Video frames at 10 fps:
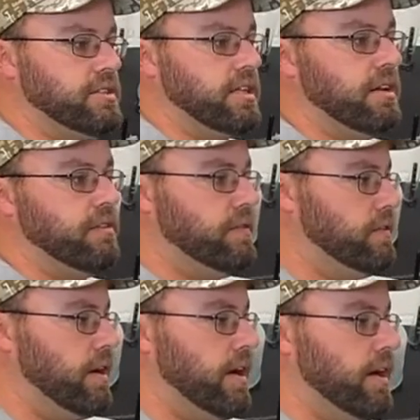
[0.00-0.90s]
and stuff.
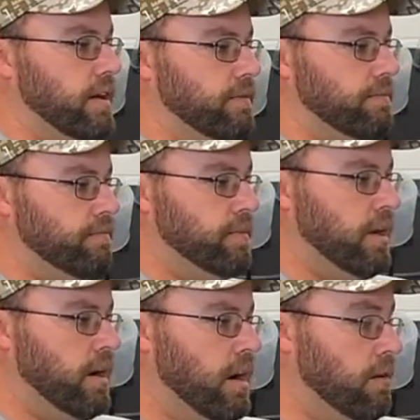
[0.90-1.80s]

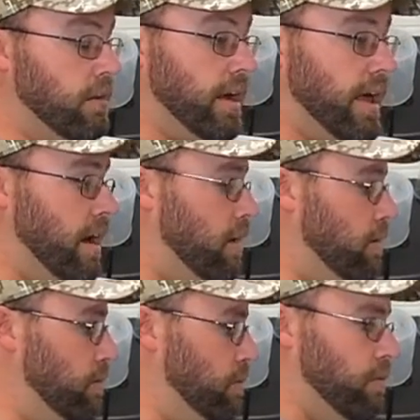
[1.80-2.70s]
Right
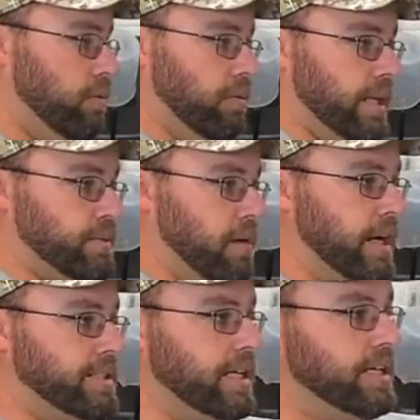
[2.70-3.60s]
now, it's
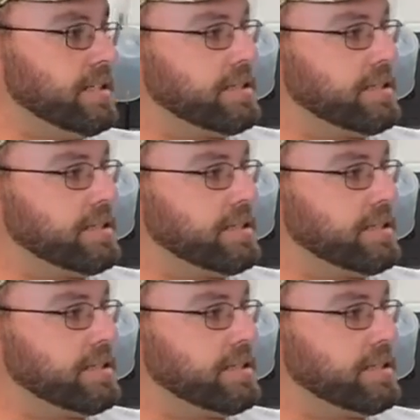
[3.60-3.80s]
processing the